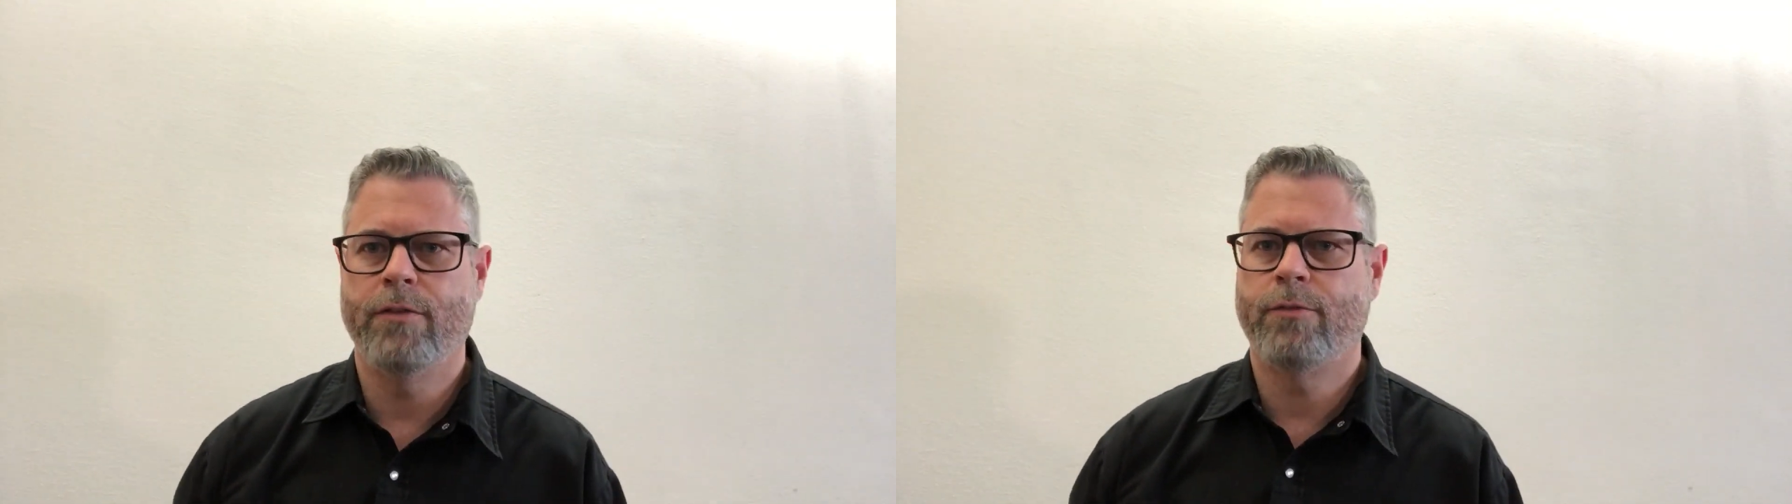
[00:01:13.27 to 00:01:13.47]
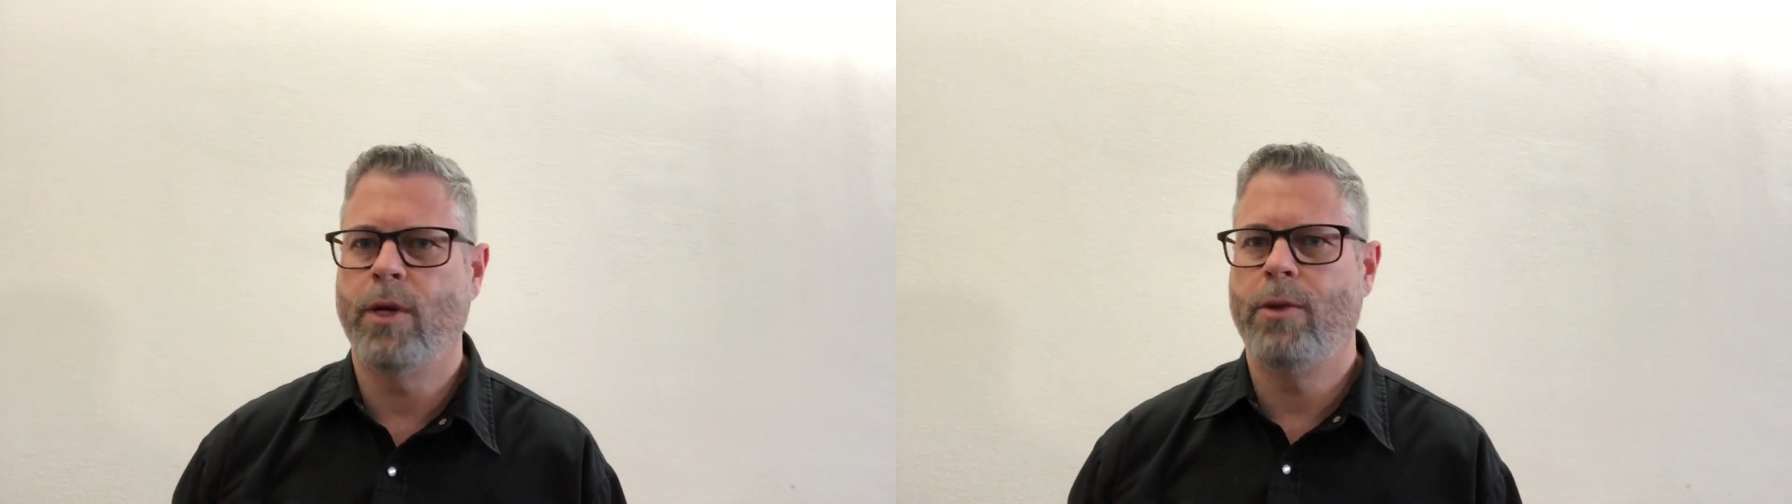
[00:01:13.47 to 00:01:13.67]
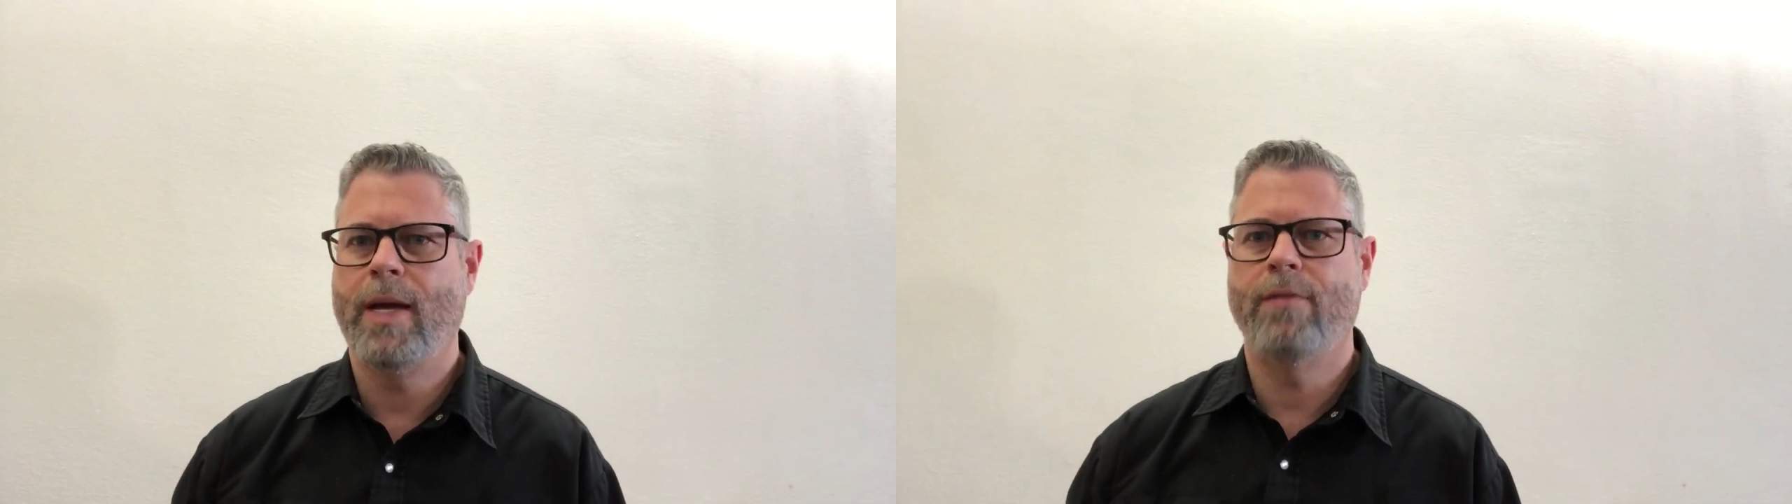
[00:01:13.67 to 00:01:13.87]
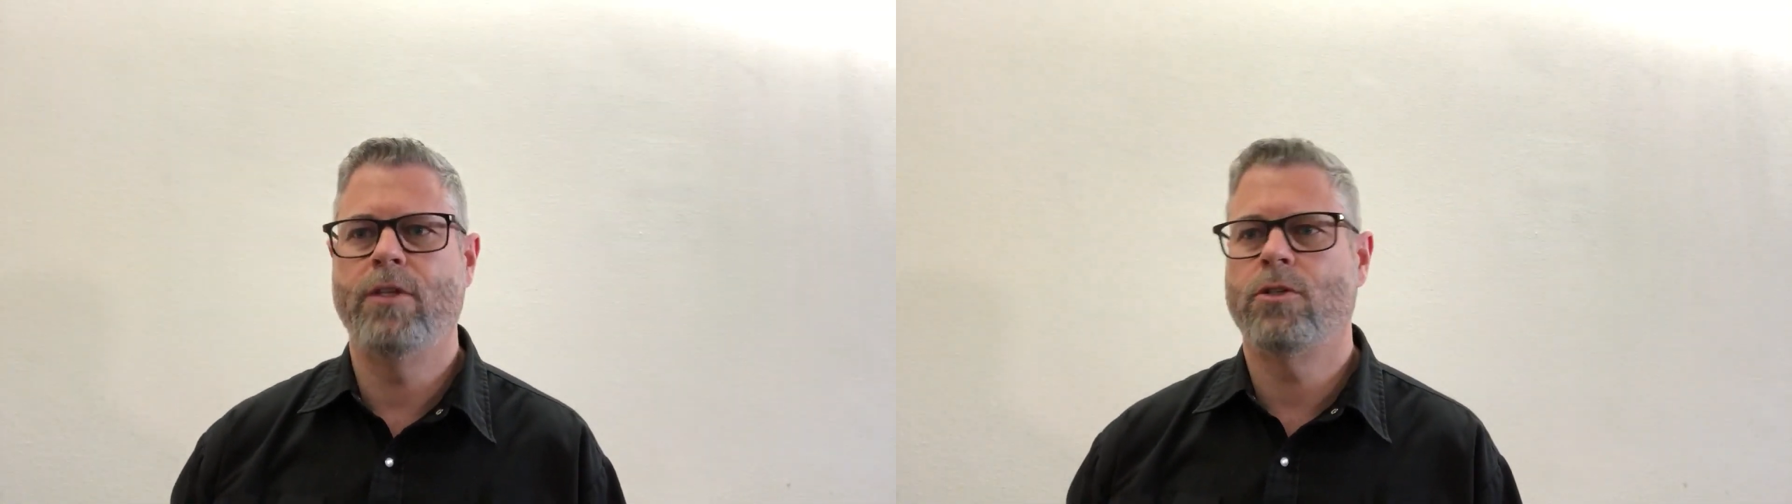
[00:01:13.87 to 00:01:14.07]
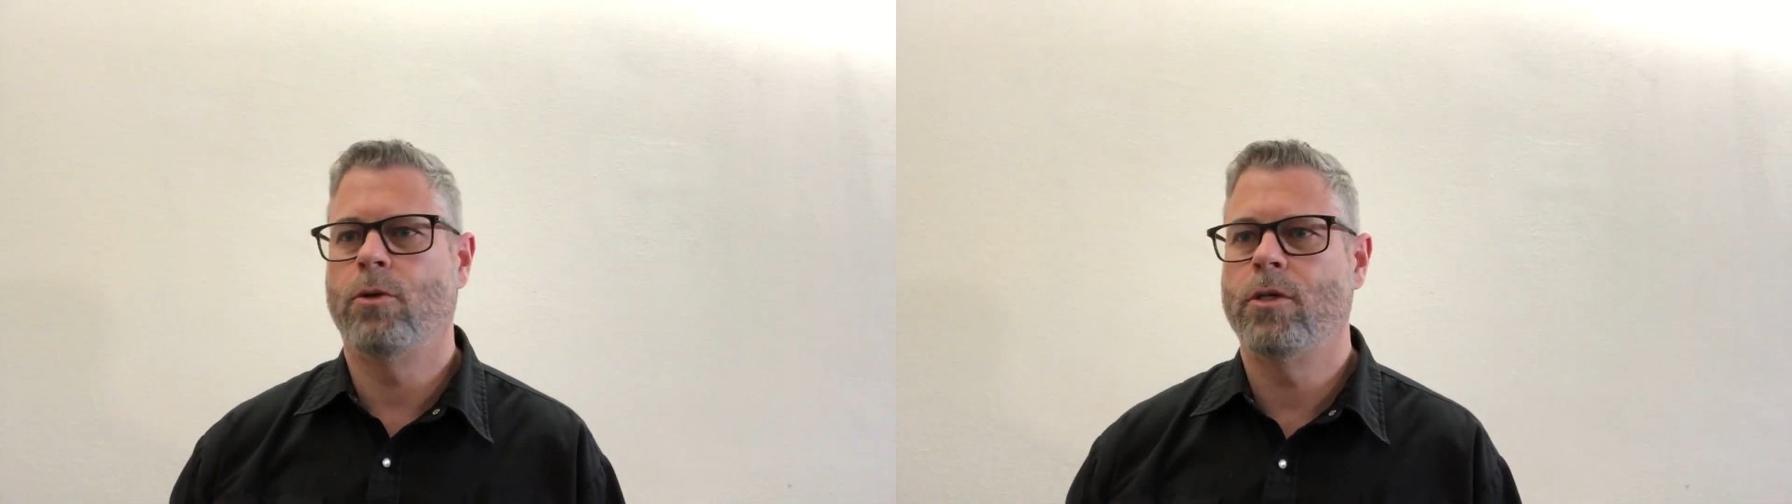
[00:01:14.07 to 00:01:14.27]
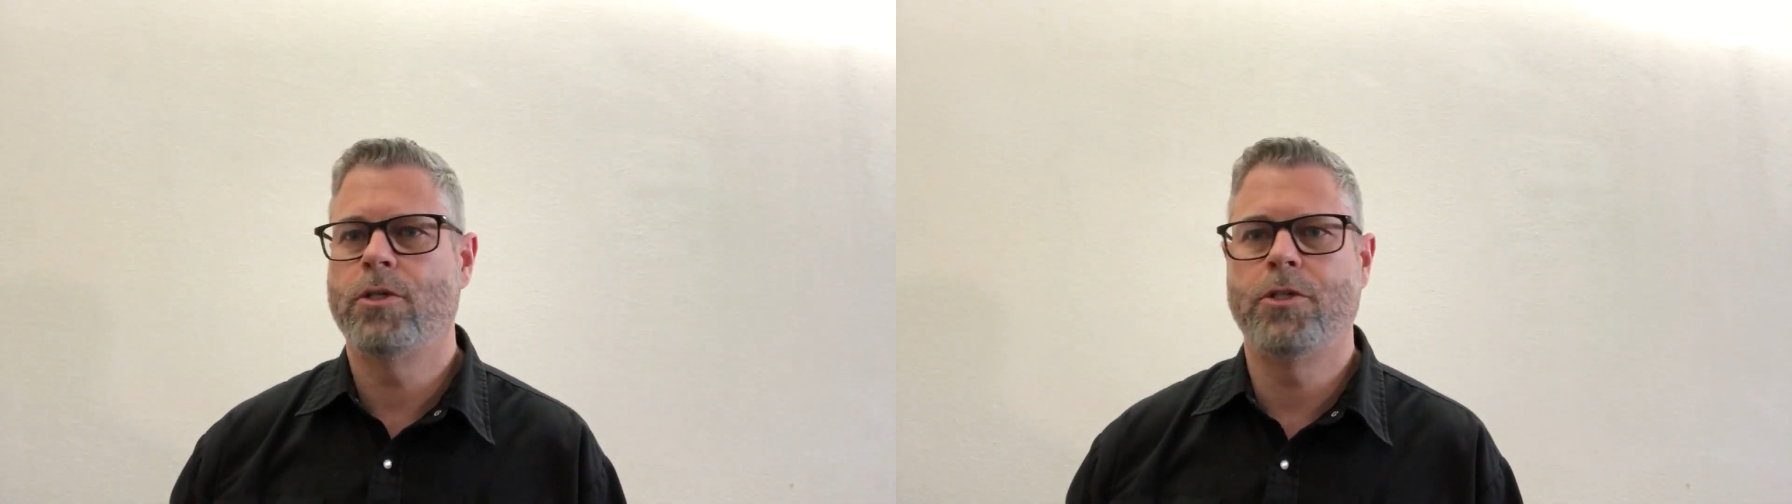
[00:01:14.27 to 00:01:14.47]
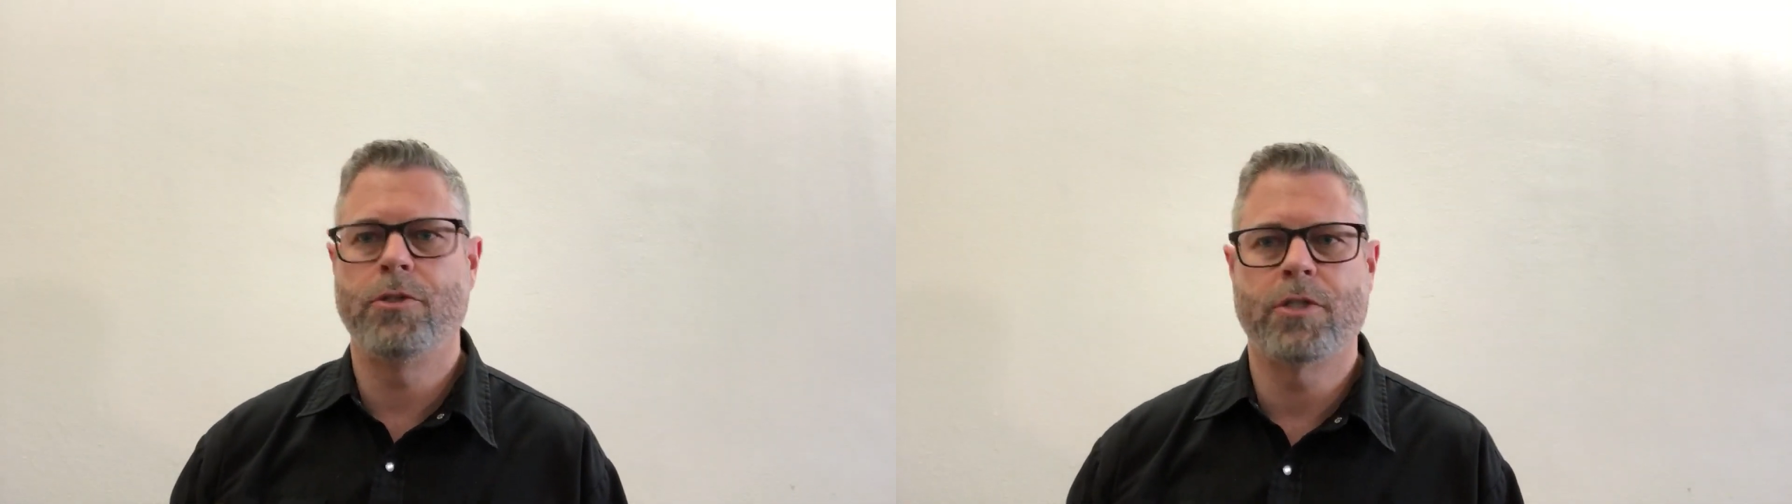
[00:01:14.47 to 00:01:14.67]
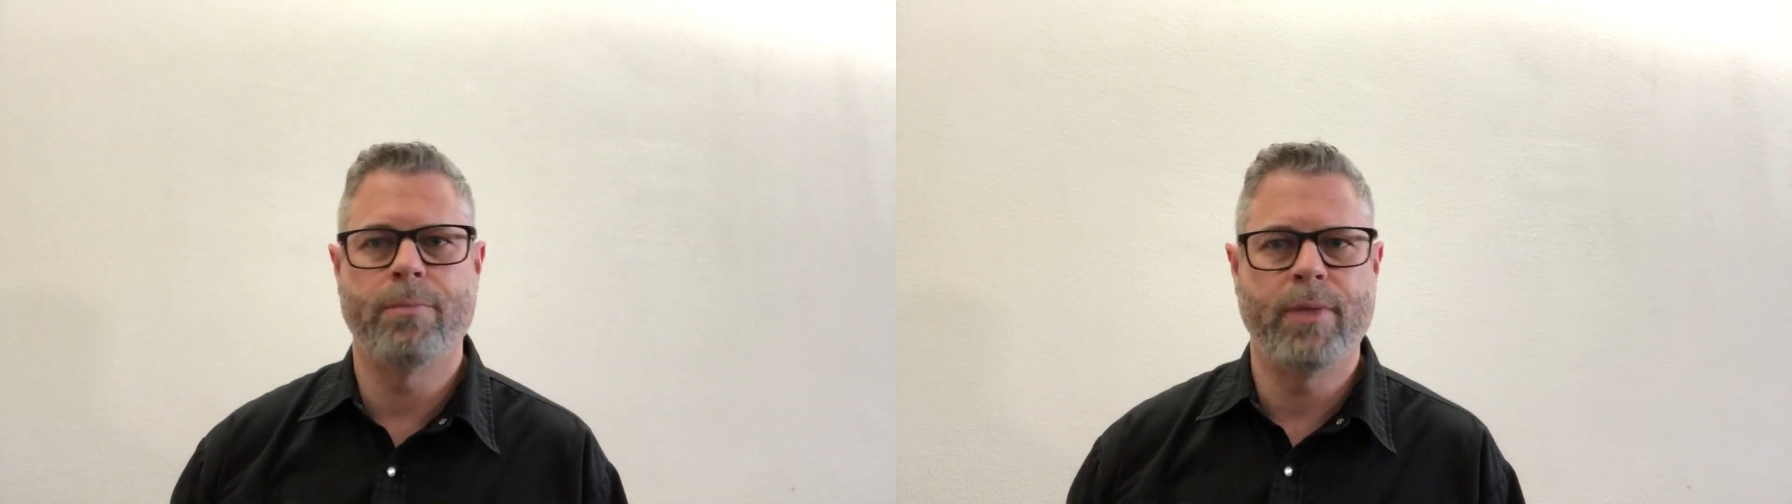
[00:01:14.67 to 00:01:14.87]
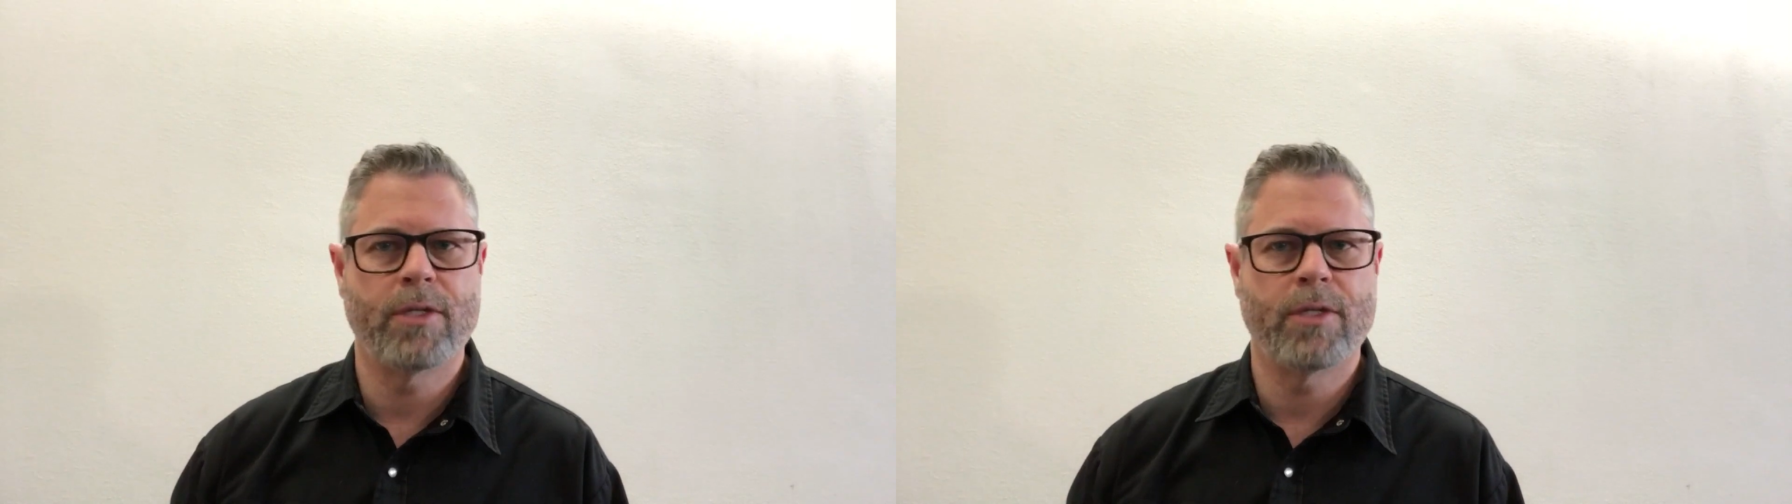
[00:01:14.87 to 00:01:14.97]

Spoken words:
If what you have is orange juice and